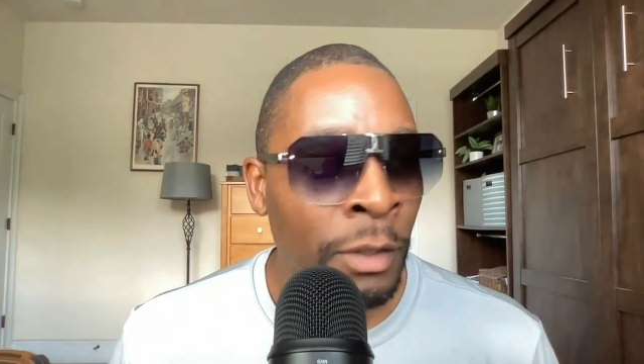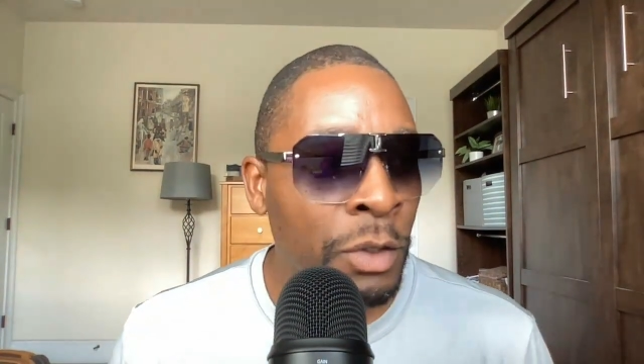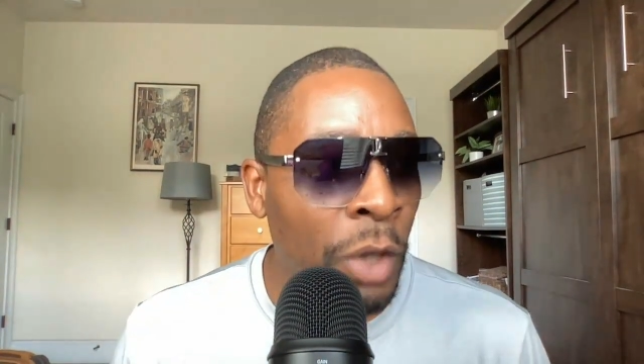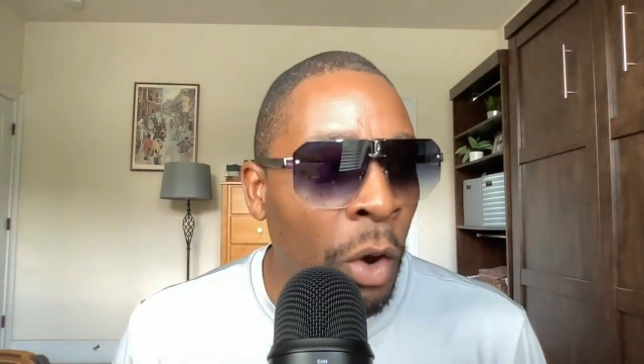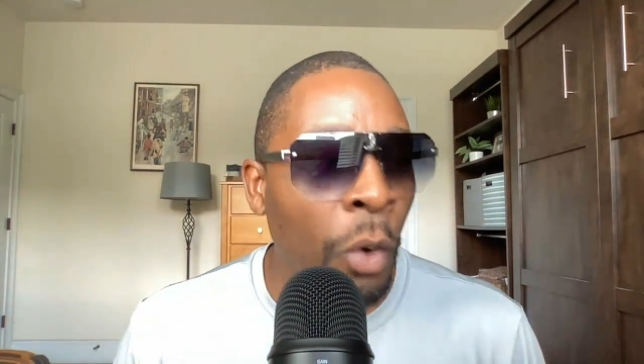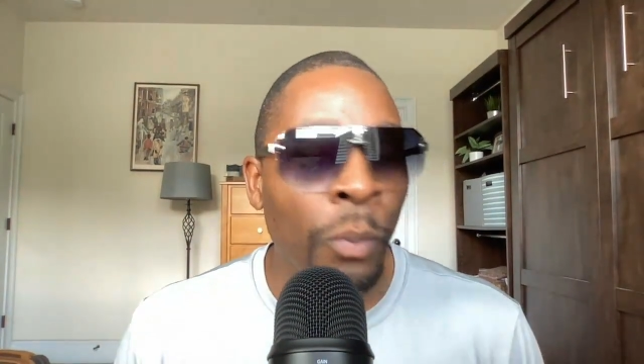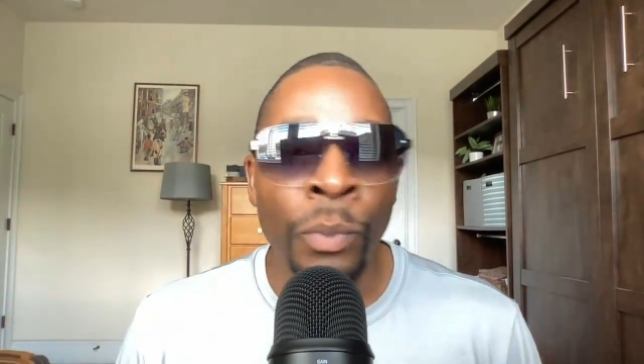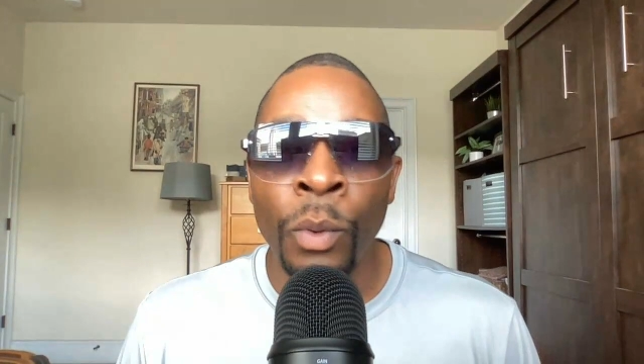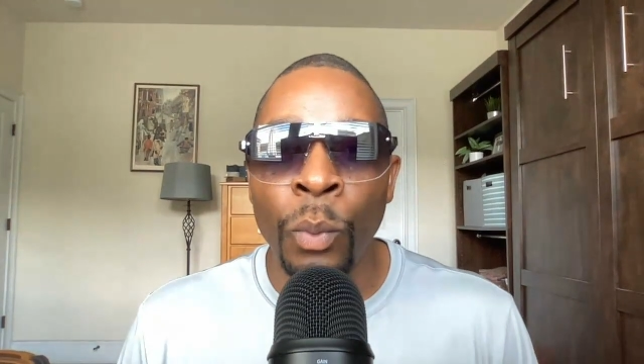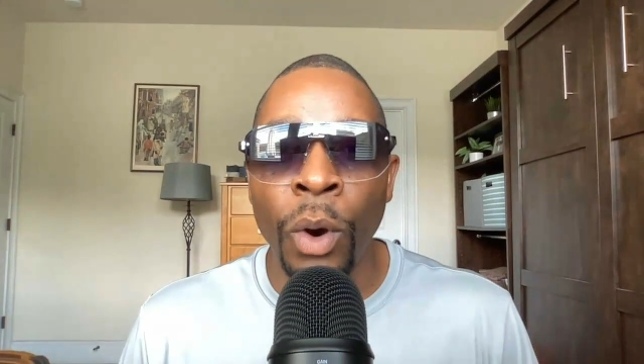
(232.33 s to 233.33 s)
So,
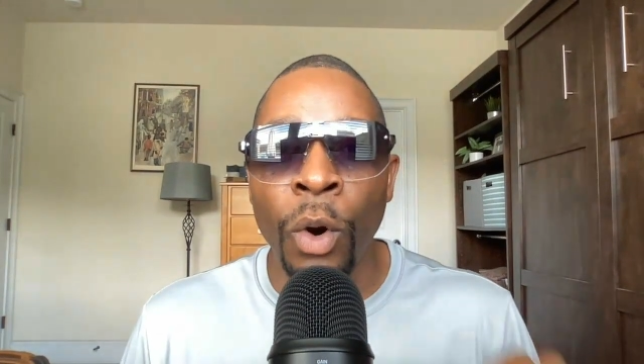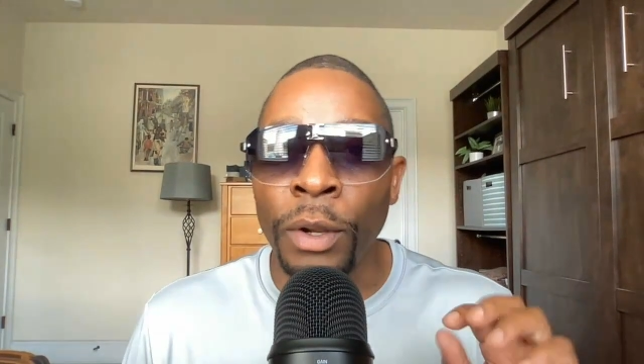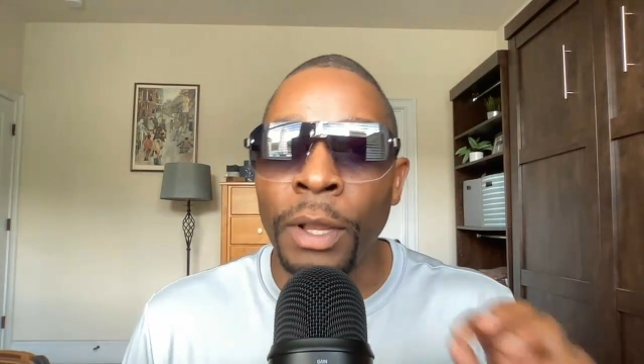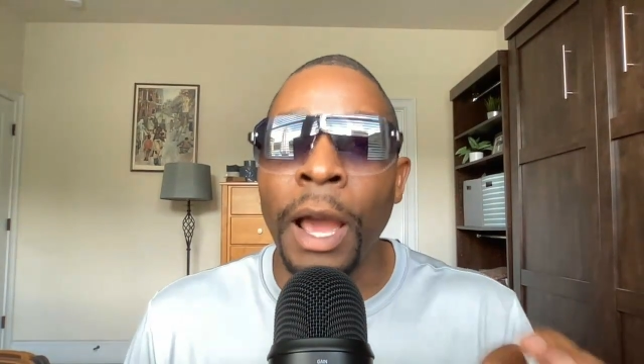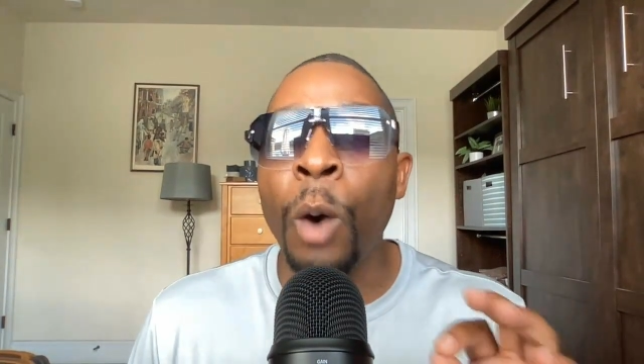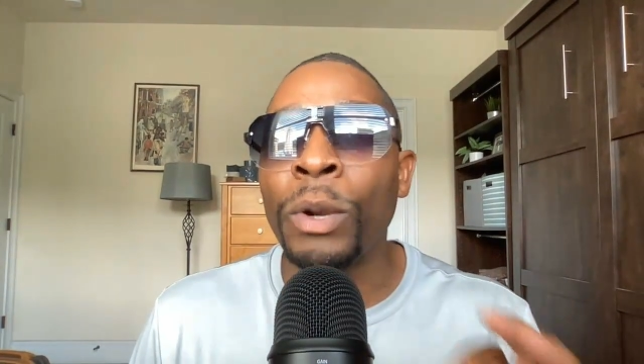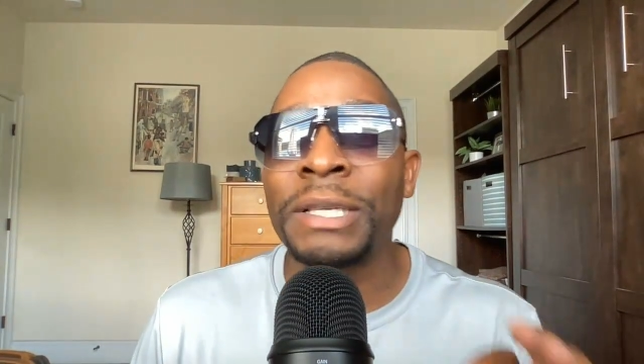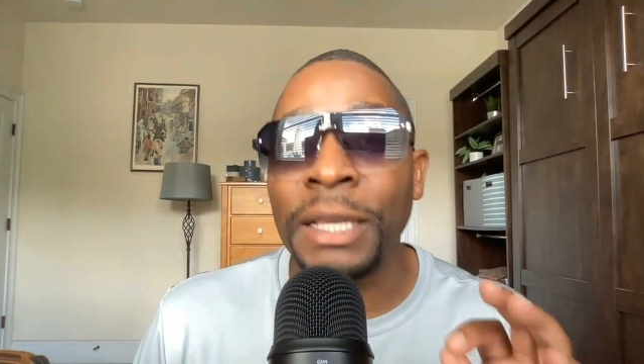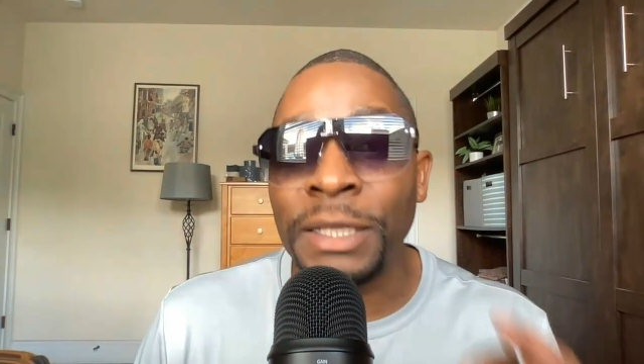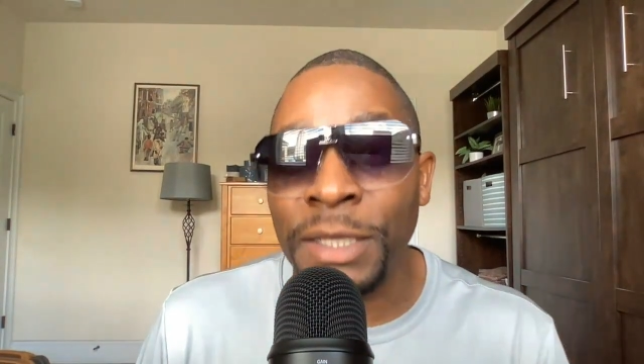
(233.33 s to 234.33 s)
or I want
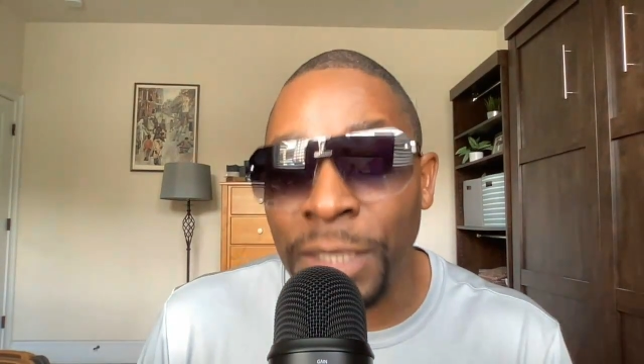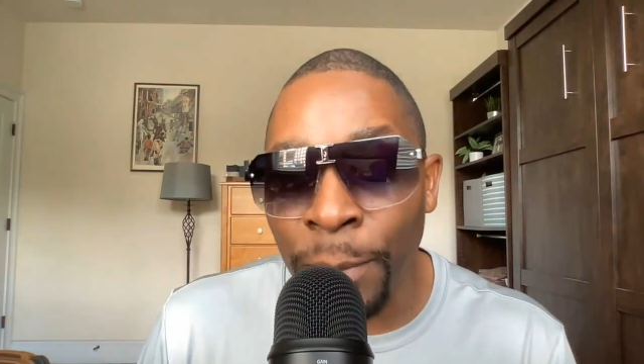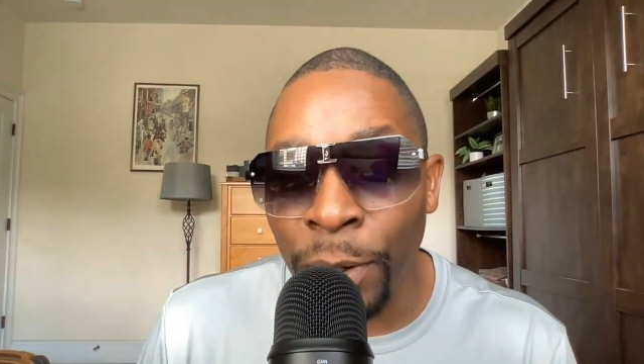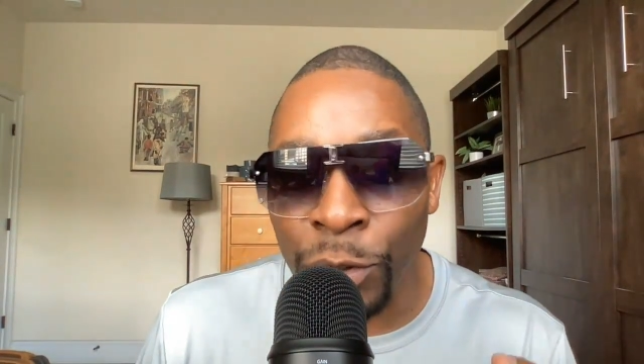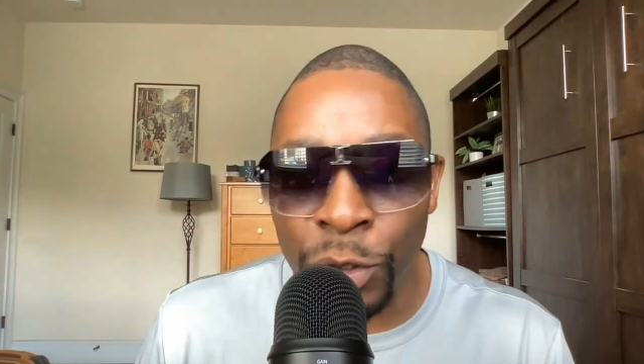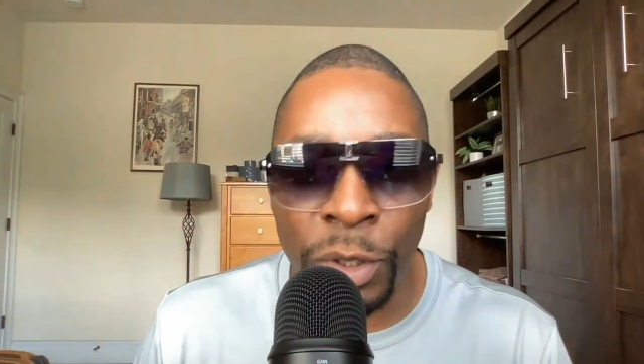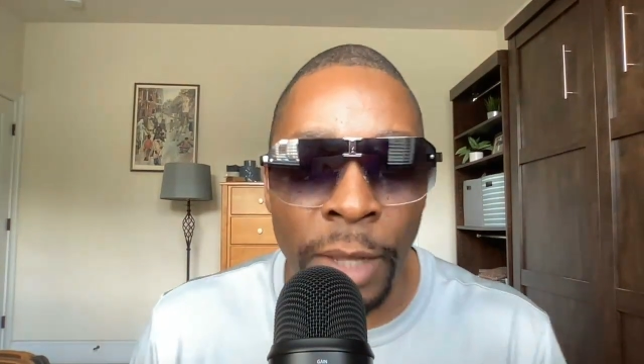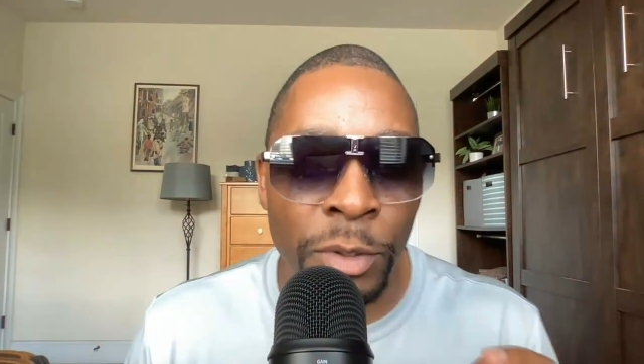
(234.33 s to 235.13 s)
to say similar to your name.